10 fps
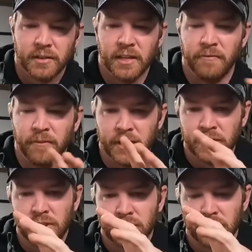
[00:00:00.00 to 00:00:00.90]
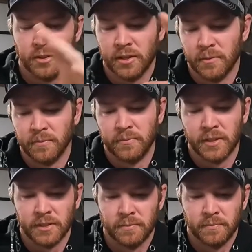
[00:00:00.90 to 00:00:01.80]
The fish or
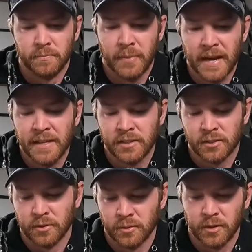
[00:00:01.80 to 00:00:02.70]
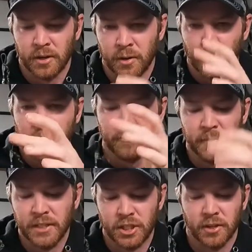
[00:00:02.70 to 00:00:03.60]
the baits are away
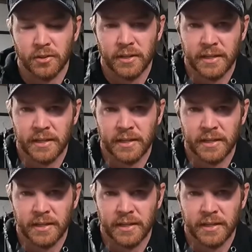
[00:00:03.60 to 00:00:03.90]
from each other,